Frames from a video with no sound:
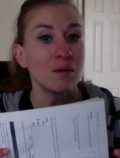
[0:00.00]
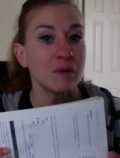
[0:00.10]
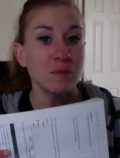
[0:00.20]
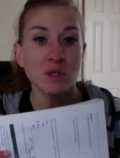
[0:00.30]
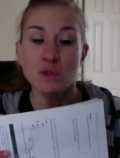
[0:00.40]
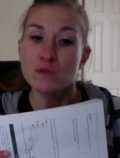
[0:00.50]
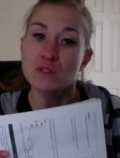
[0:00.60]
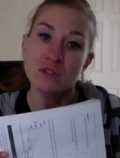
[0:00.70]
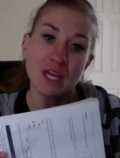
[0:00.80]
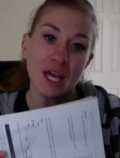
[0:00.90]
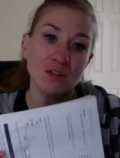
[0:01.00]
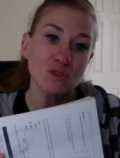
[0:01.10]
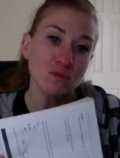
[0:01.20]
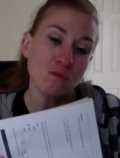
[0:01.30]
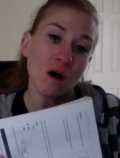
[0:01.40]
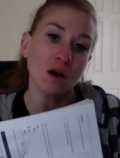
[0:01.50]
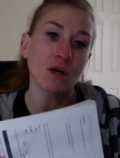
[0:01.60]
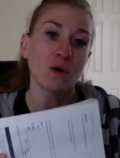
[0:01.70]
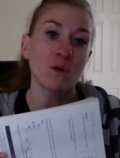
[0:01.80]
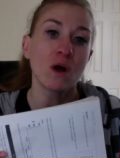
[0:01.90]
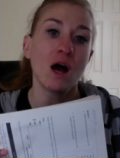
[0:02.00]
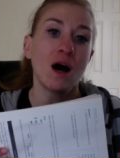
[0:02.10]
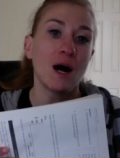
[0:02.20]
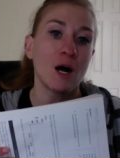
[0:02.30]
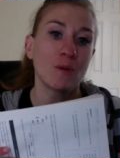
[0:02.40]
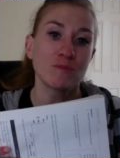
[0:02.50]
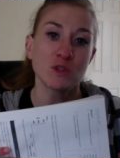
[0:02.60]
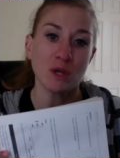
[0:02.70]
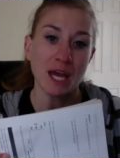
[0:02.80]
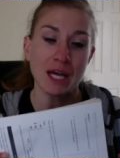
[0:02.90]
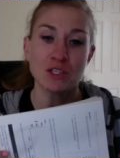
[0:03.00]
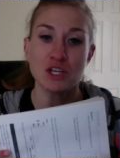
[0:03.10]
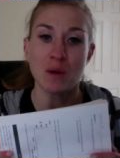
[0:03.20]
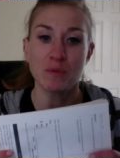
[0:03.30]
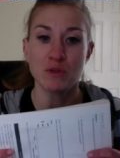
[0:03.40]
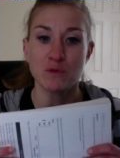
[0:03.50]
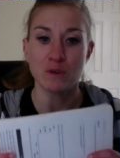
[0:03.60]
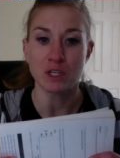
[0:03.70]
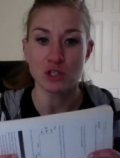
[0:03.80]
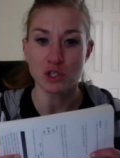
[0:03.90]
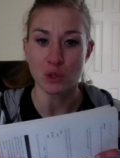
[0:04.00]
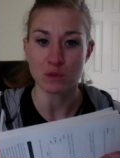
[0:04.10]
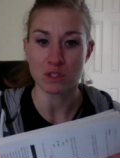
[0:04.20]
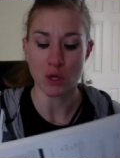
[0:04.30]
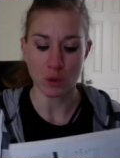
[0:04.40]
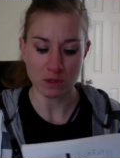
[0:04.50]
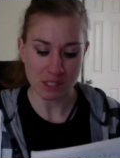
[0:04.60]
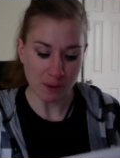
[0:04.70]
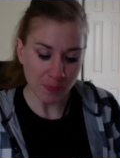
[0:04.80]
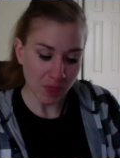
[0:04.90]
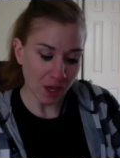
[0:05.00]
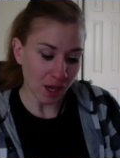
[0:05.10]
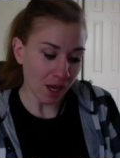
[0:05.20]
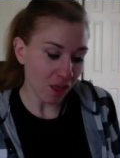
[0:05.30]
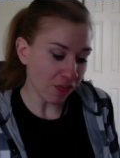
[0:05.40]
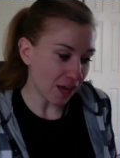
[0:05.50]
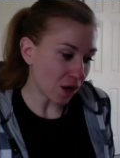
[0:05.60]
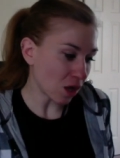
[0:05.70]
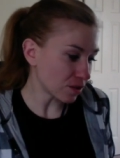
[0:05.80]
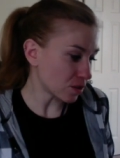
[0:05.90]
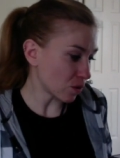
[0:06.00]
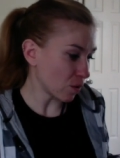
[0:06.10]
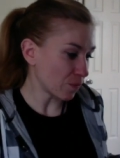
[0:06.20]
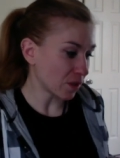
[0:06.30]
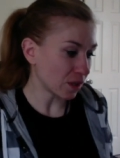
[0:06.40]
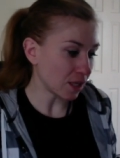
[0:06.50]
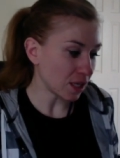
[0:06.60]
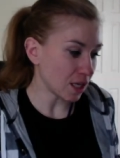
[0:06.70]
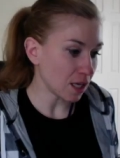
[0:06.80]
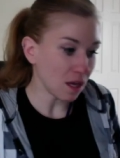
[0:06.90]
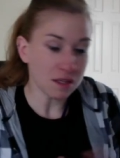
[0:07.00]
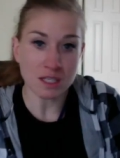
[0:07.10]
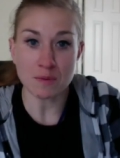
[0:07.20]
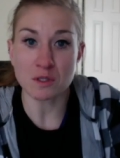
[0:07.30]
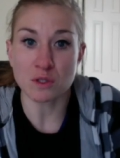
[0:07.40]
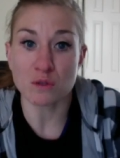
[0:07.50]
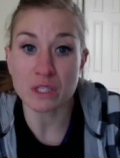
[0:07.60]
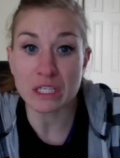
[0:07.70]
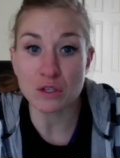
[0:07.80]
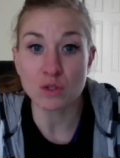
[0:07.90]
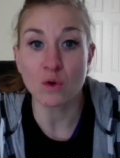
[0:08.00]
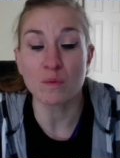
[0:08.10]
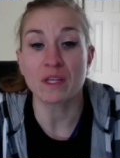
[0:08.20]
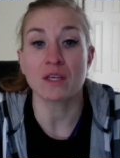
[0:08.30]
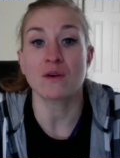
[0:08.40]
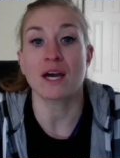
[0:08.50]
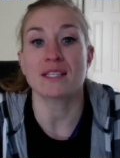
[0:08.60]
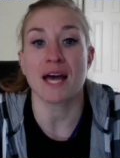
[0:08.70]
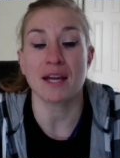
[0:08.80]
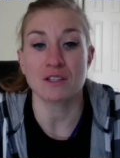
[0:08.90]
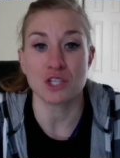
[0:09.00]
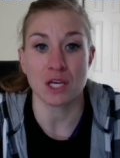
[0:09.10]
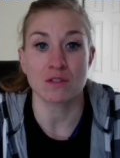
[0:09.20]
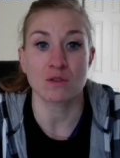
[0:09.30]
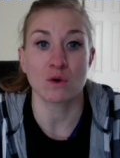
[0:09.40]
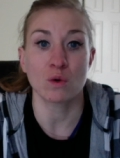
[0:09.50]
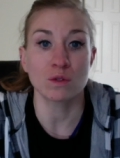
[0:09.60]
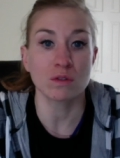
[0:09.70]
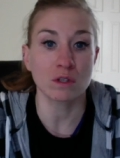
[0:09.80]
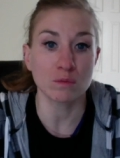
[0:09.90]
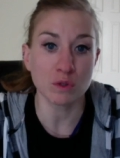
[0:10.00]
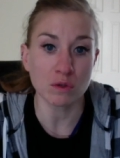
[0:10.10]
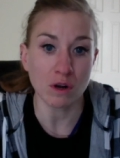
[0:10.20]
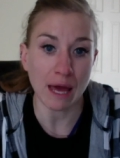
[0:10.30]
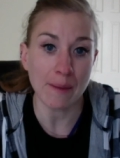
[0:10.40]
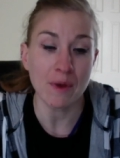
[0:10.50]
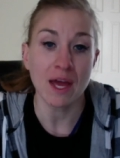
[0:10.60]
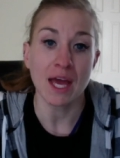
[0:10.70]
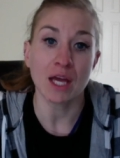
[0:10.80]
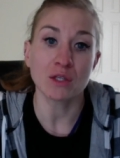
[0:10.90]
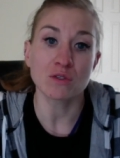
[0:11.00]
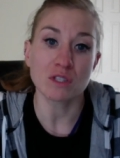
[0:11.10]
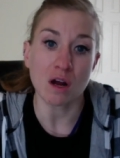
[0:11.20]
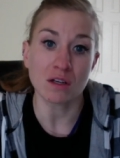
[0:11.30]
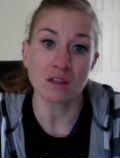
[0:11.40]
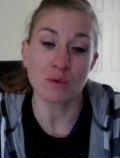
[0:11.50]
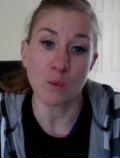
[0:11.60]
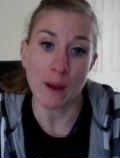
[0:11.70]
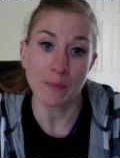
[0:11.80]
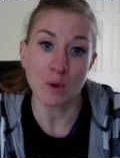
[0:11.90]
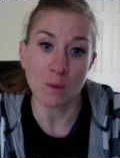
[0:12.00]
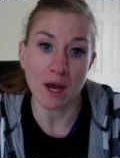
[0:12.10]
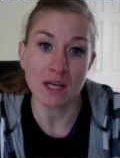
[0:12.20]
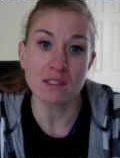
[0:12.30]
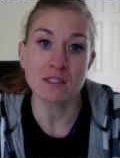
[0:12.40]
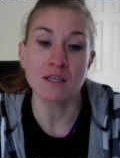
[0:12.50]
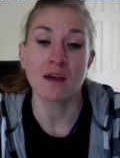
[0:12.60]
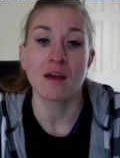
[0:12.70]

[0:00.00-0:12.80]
maybe use today and tomorrow um, to catch up to finish those notes. Then also, the substitute teacher told me that you guys had a chance to go to the computer lab and you started the web quest.